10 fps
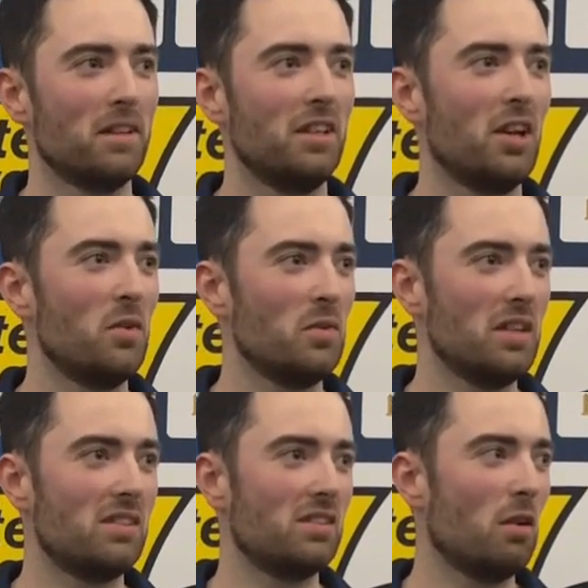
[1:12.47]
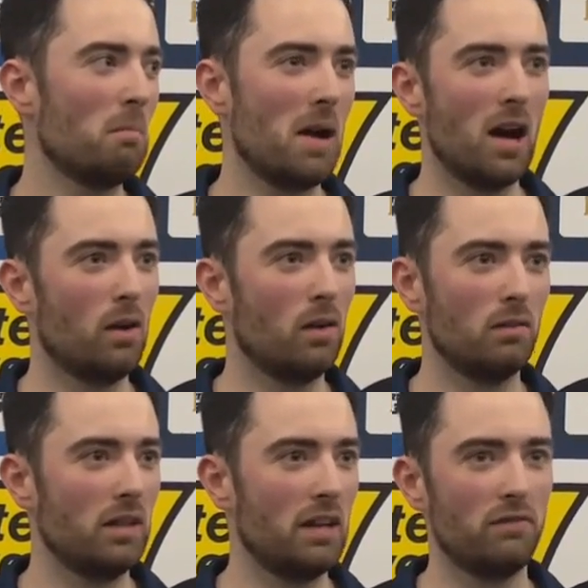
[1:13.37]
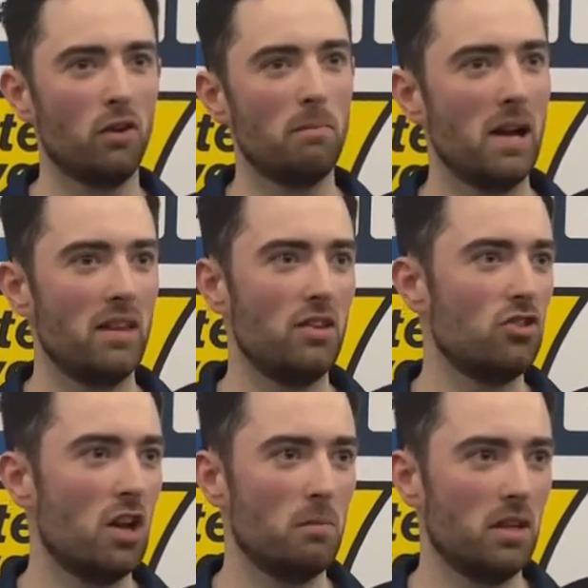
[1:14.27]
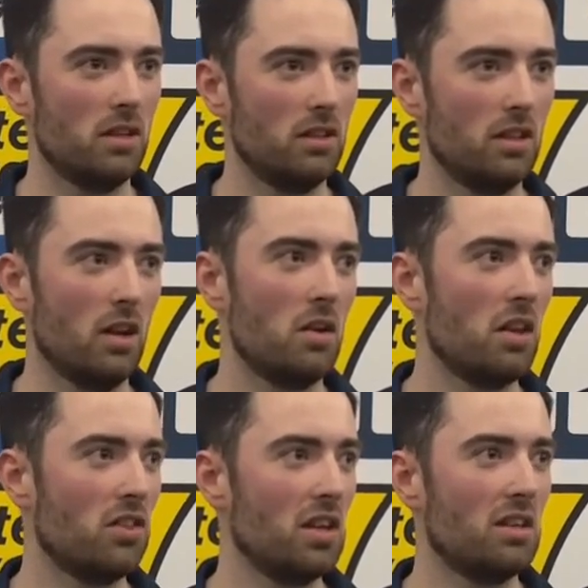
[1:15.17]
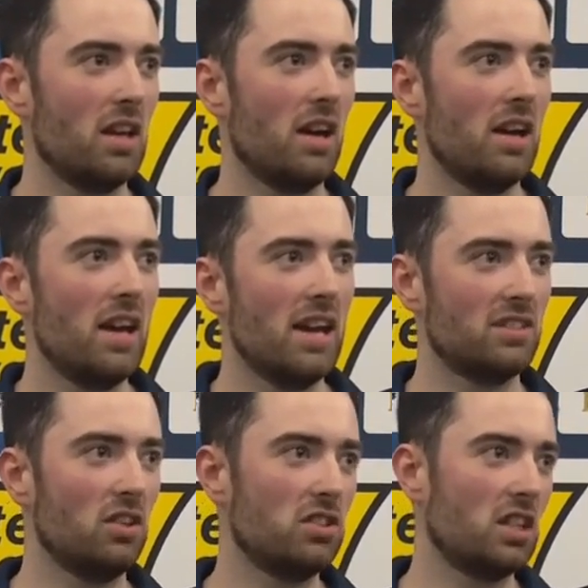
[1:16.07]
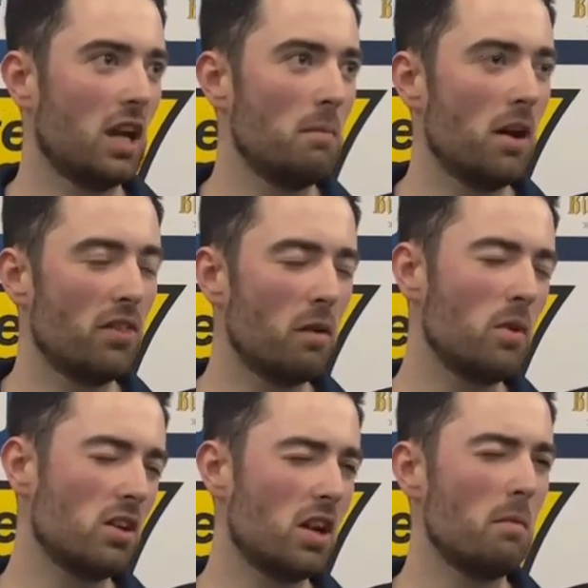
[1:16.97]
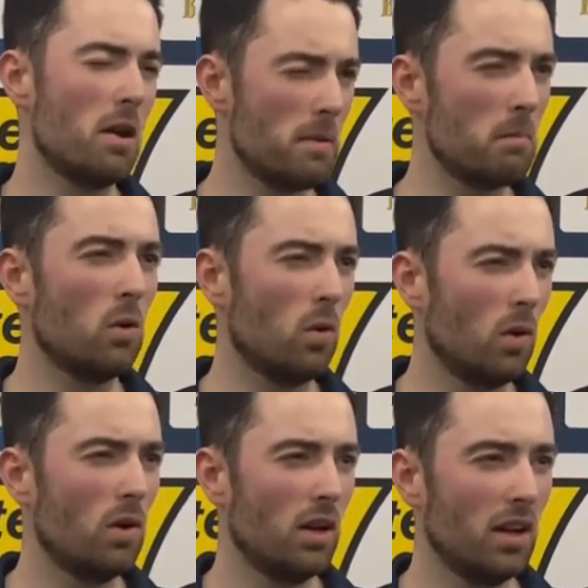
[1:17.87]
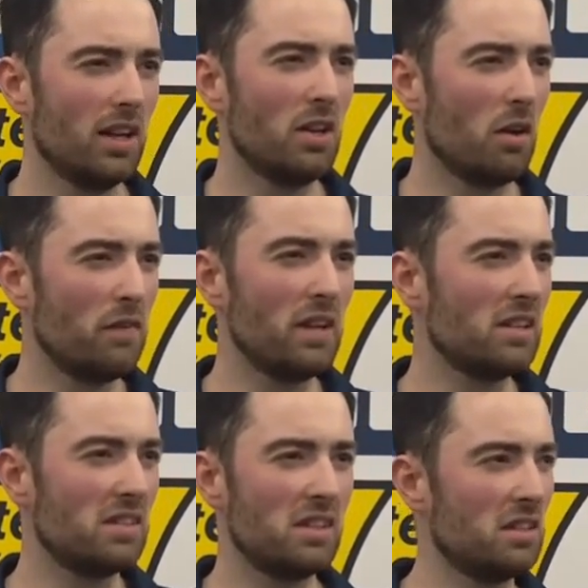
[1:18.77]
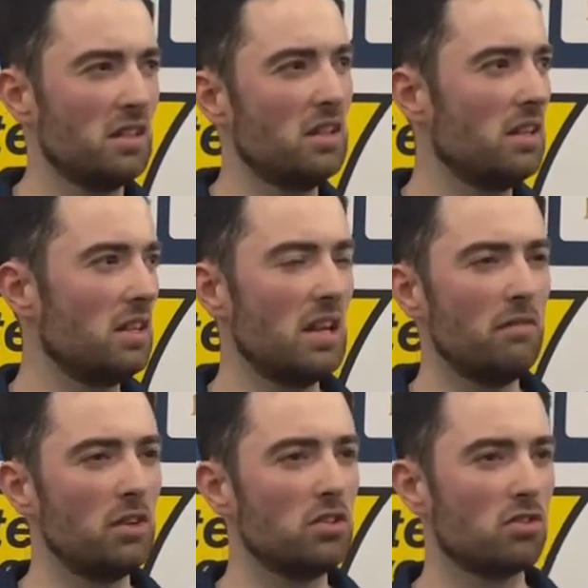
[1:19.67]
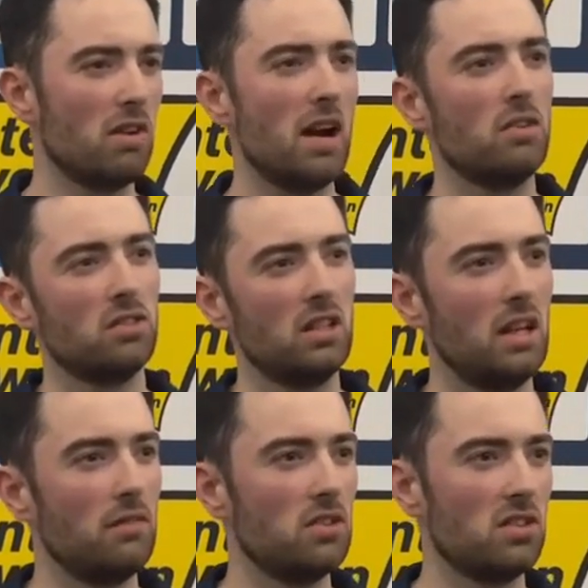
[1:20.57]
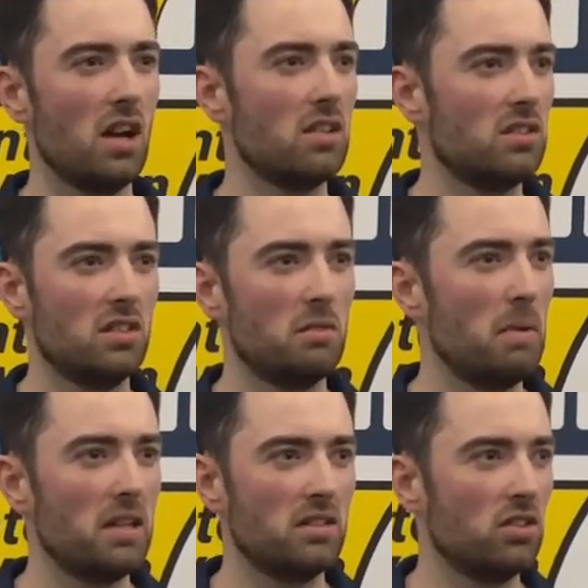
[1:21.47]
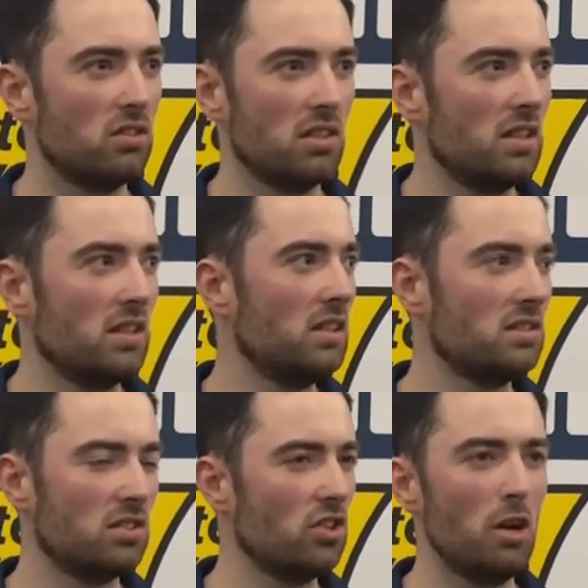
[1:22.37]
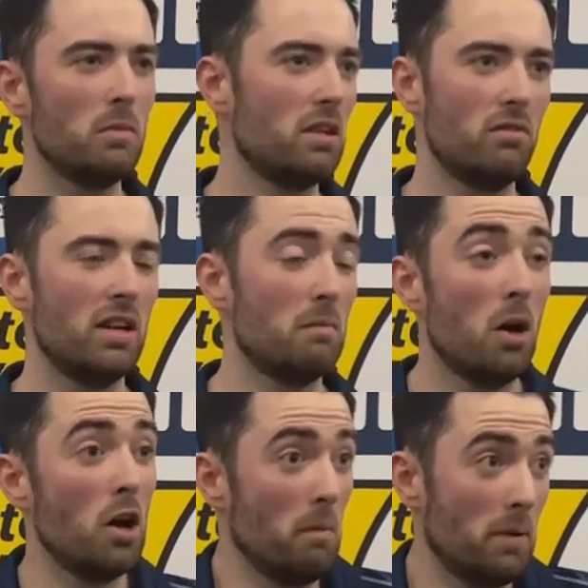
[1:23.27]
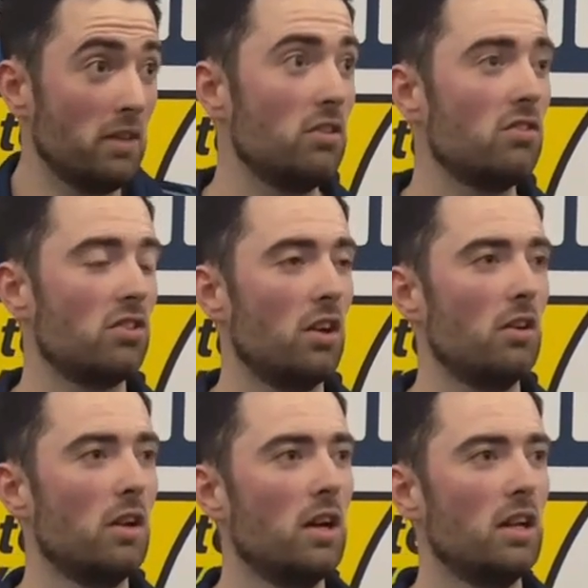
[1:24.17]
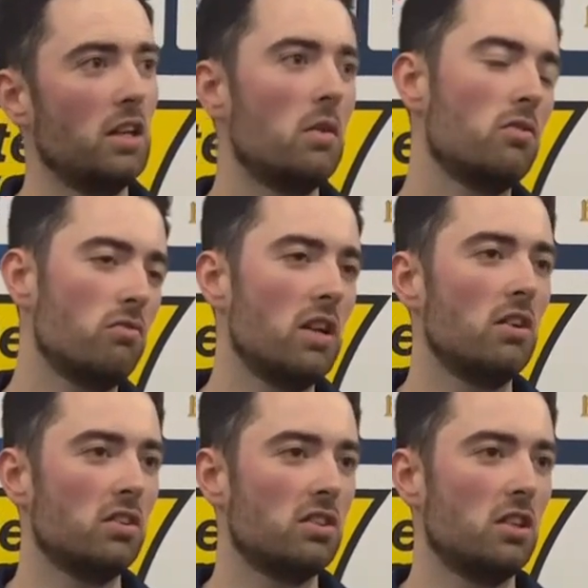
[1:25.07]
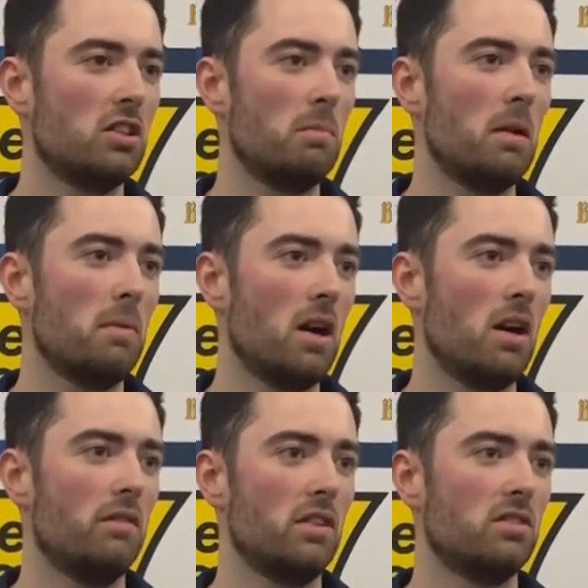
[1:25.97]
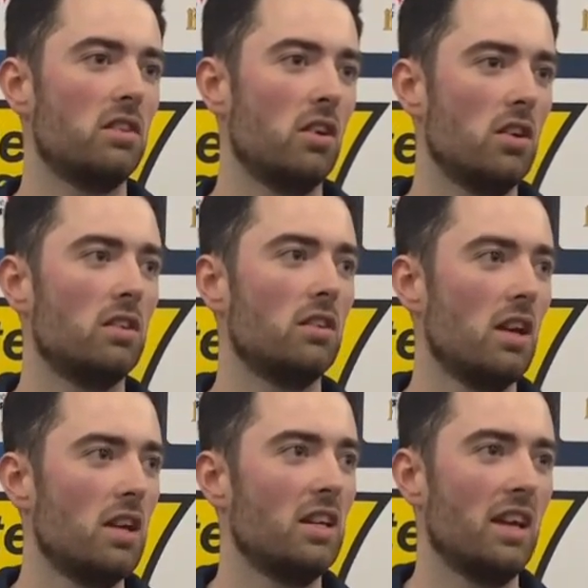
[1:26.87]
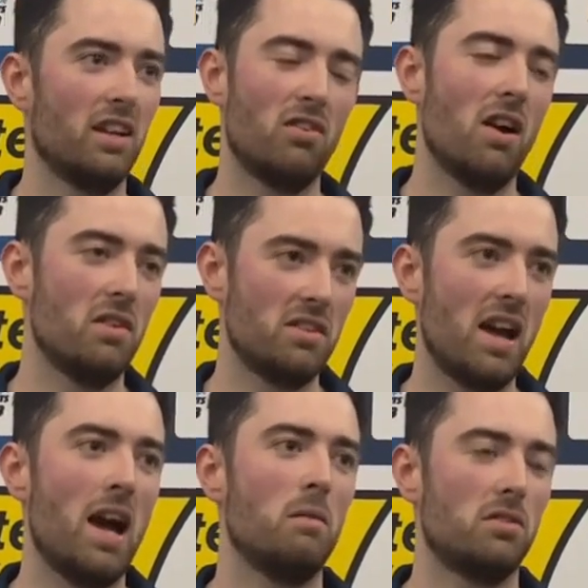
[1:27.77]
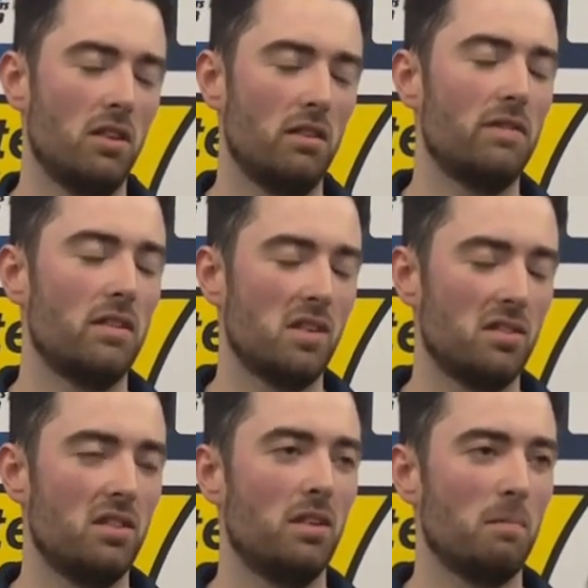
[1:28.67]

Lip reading: you know, this is on par, if not better, than Germany, you know. And I think that it's nice to come here. I think we could come here a bit more. You know, I think there's the Netherlands crowds and the Netherlands darts is as big as it is Germany, really, in my opinion. So, you know, it's really nice to be a part of this tonight. And yeah, the crowd is absolutely fantastic.